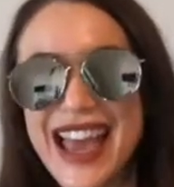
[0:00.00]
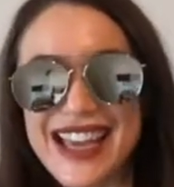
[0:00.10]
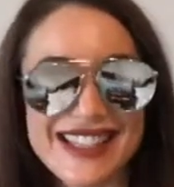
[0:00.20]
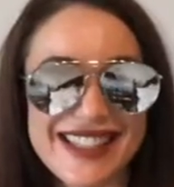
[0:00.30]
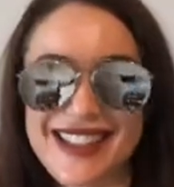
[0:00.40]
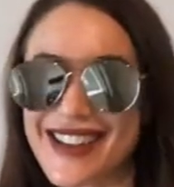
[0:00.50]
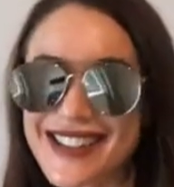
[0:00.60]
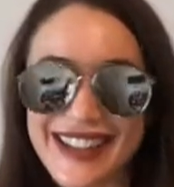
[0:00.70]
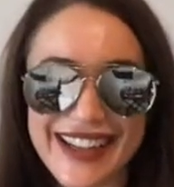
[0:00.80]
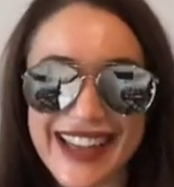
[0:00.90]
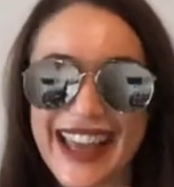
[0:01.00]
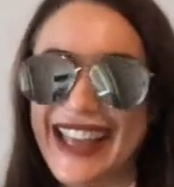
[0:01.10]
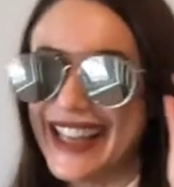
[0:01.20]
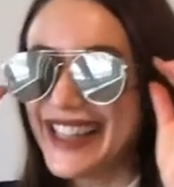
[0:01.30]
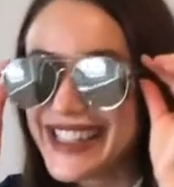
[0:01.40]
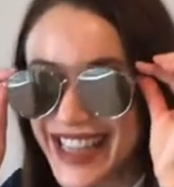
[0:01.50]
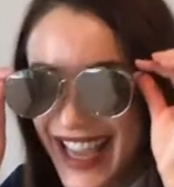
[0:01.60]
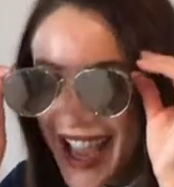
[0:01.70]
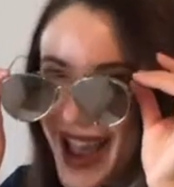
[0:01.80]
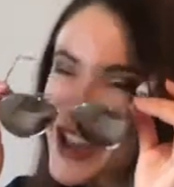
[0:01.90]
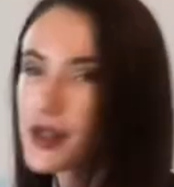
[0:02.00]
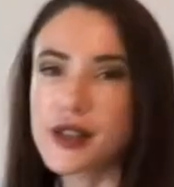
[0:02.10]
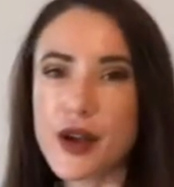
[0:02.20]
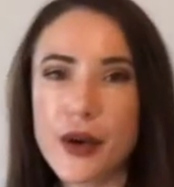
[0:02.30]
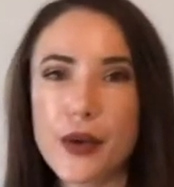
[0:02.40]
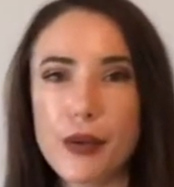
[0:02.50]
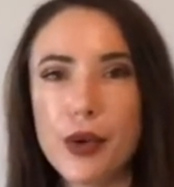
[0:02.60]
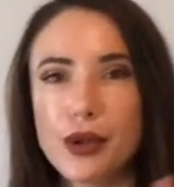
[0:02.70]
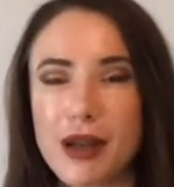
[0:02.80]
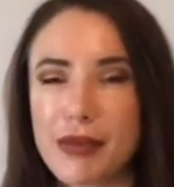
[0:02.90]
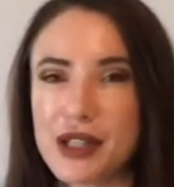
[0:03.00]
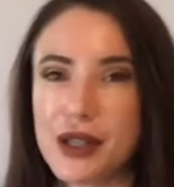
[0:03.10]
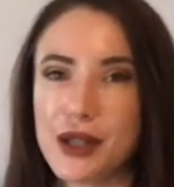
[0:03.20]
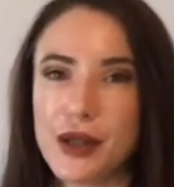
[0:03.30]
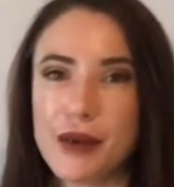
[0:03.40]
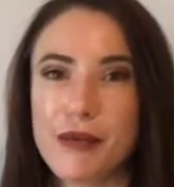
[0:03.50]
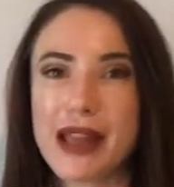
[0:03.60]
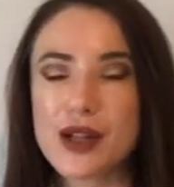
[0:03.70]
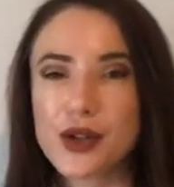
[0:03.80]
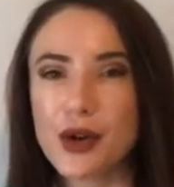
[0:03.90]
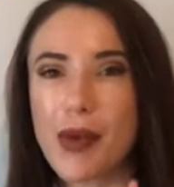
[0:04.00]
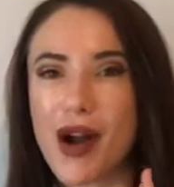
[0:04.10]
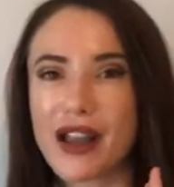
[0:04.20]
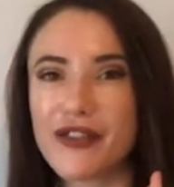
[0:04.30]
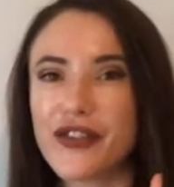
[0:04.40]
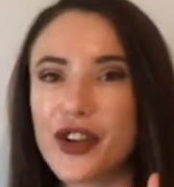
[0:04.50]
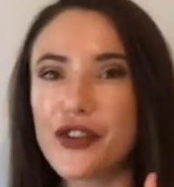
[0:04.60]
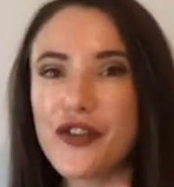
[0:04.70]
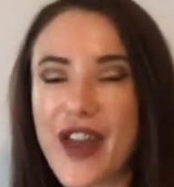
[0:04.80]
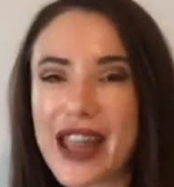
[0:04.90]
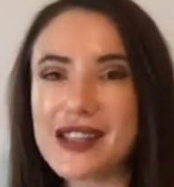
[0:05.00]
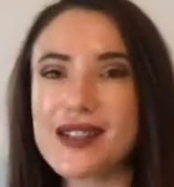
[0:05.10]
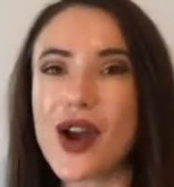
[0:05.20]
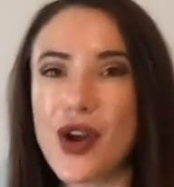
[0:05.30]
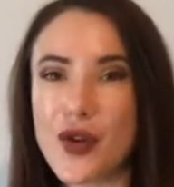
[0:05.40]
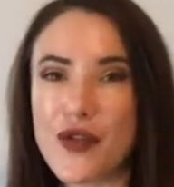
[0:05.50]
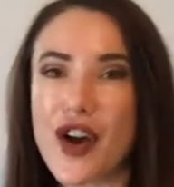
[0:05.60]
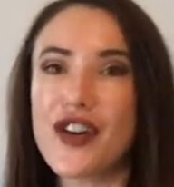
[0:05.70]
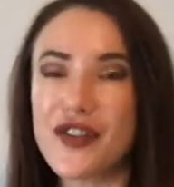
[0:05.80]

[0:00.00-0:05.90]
It just doesn't look good. So rule number 2, make sure you're buying for your face over